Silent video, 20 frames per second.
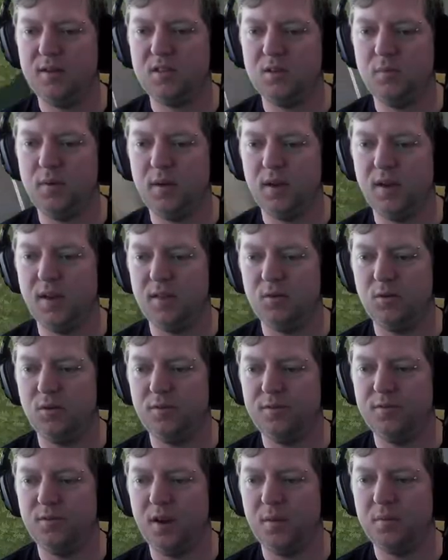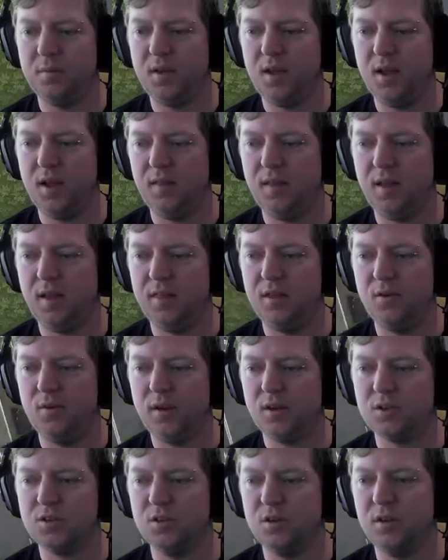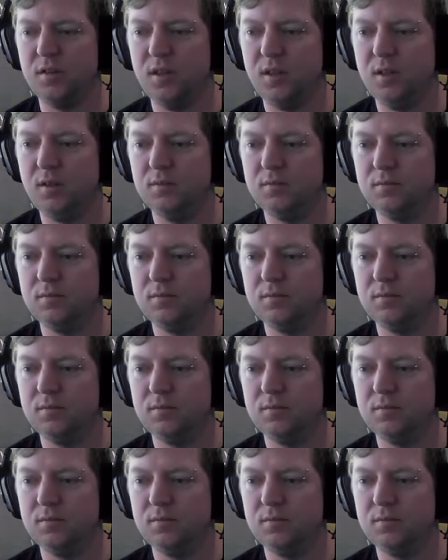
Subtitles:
to be another off-ramp going in the other direction, I think.